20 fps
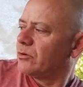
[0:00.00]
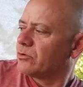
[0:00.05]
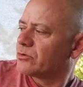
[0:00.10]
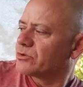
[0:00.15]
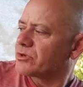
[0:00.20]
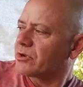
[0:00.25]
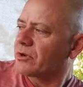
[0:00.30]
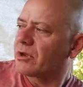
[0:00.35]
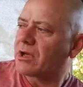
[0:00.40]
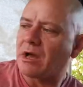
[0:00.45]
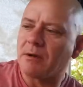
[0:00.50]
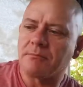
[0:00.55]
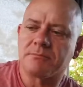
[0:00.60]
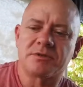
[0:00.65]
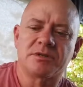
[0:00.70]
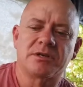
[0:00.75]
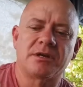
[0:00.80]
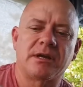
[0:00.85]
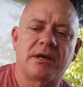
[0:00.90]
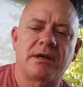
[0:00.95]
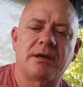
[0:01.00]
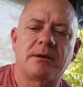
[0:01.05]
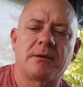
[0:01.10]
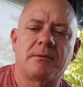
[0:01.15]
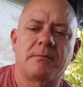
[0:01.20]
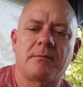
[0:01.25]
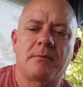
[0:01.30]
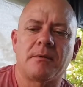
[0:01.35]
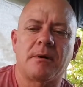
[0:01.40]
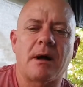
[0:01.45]
It also comes in
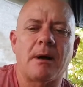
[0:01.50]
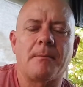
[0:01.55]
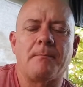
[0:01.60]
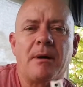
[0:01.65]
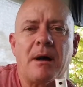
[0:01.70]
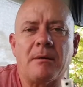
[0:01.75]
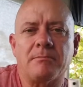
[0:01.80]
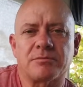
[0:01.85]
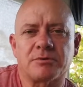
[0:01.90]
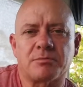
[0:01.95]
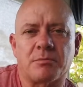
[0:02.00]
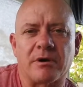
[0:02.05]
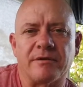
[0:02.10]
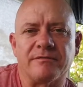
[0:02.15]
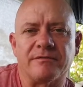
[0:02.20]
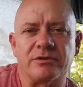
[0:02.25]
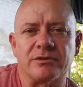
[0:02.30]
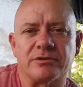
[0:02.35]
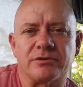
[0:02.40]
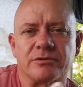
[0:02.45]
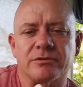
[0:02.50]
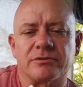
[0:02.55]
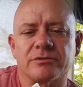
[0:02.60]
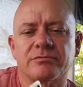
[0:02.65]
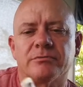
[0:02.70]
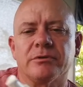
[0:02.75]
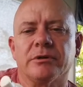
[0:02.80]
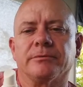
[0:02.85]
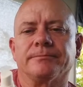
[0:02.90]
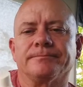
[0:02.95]
a, a pump spray version as